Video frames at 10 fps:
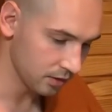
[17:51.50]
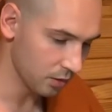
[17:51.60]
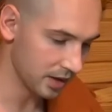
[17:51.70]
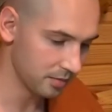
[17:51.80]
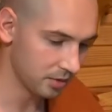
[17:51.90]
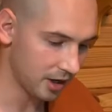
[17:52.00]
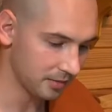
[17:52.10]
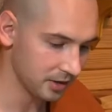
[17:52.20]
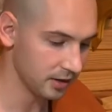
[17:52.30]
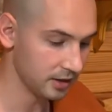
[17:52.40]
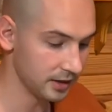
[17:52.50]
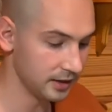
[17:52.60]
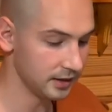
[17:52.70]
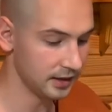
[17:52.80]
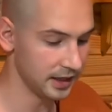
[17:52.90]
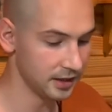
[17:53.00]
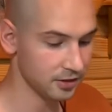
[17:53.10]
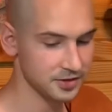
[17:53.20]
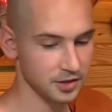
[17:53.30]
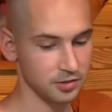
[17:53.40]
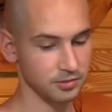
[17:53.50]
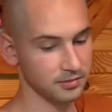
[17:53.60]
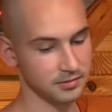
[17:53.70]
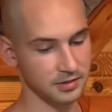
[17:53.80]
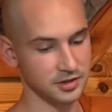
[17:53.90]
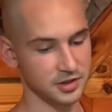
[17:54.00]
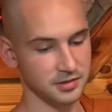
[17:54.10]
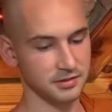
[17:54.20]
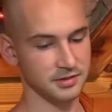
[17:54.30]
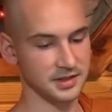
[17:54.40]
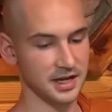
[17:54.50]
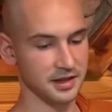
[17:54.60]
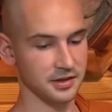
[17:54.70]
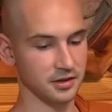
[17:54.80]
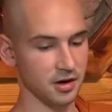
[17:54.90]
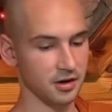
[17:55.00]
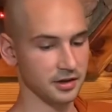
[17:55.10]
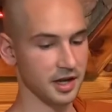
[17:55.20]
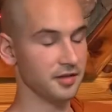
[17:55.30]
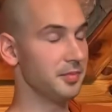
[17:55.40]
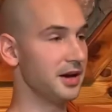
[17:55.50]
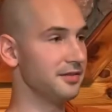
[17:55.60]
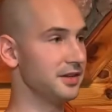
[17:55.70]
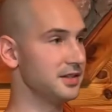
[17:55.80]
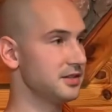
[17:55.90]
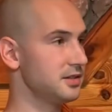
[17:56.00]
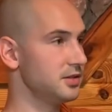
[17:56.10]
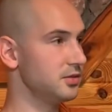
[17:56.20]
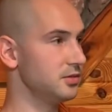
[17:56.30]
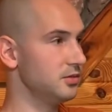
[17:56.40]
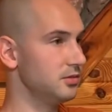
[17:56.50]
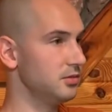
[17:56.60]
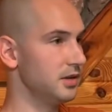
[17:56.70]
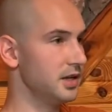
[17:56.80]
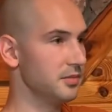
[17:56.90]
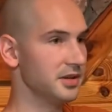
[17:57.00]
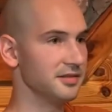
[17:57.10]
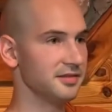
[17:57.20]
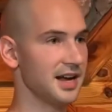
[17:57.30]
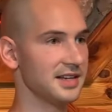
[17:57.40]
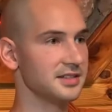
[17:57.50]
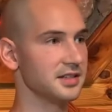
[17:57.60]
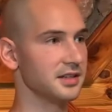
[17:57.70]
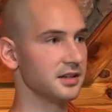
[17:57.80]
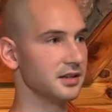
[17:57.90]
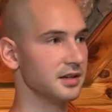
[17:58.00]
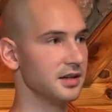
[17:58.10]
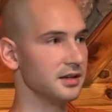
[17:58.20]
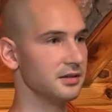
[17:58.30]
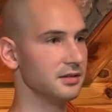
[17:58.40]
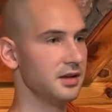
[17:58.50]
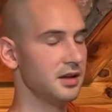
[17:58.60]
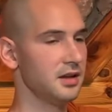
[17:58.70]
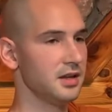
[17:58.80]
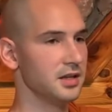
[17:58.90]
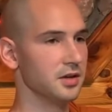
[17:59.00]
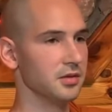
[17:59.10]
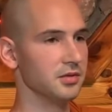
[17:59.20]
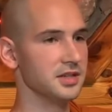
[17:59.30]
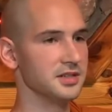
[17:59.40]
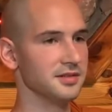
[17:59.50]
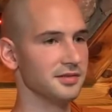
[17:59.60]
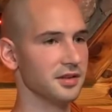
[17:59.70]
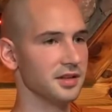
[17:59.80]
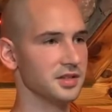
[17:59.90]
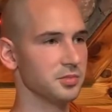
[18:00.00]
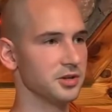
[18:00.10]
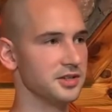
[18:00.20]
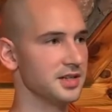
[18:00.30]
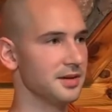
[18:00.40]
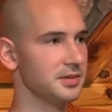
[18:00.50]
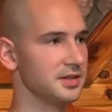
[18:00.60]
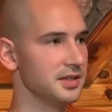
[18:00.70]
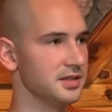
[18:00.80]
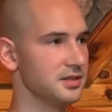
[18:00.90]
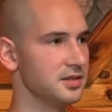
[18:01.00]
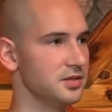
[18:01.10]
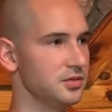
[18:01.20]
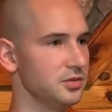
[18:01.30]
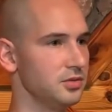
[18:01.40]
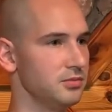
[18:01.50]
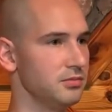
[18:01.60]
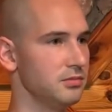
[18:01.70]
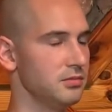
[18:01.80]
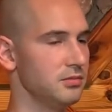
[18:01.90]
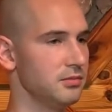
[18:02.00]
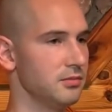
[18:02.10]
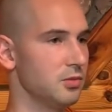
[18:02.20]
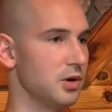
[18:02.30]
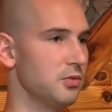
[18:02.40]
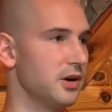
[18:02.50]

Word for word: When Brahman, and also I'll just say that there are a lot of benefits to intermittent fasting. The reason for this precept is to, well,